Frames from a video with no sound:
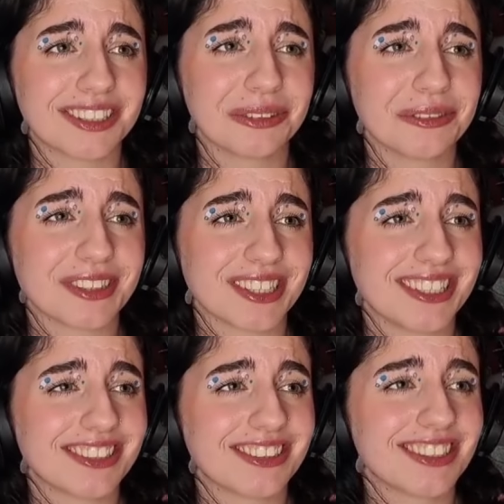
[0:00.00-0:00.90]
I don't
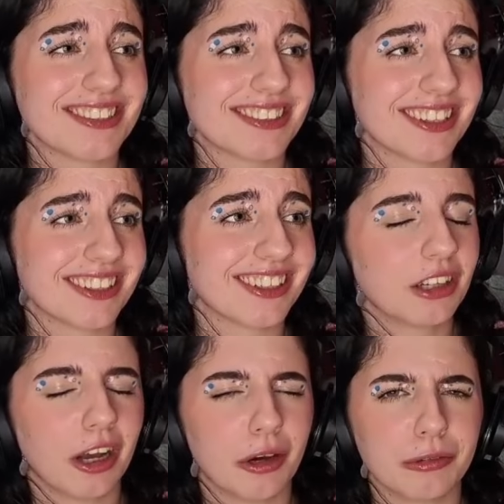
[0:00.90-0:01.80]
think she's uh,
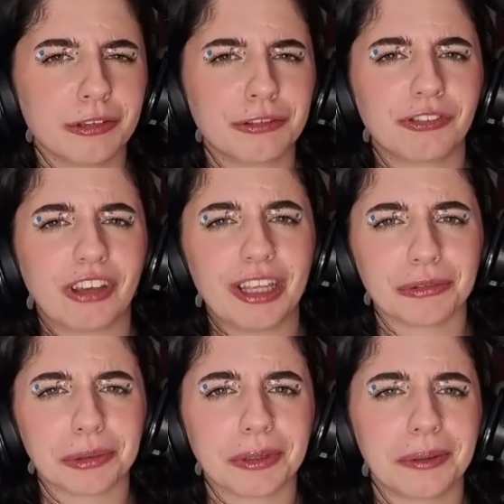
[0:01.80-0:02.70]
Cara's
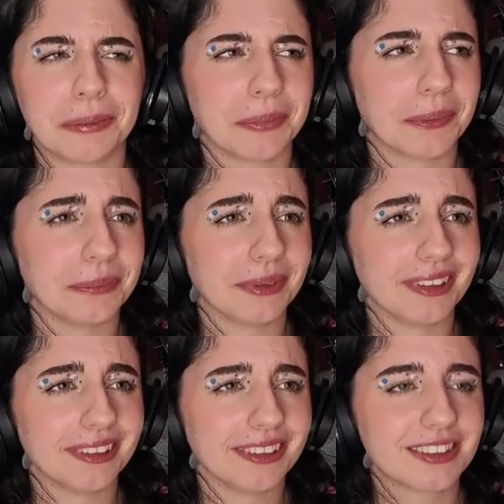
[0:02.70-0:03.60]
favourite at the
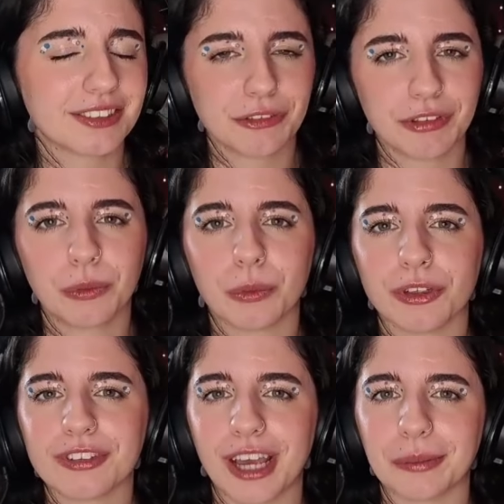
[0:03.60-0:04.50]
moment, considering
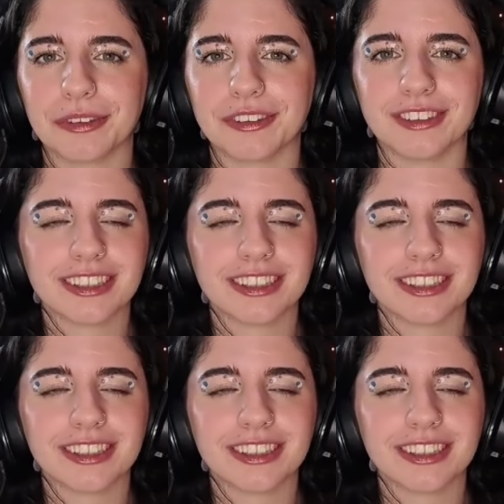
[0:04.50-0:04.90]
what's happened.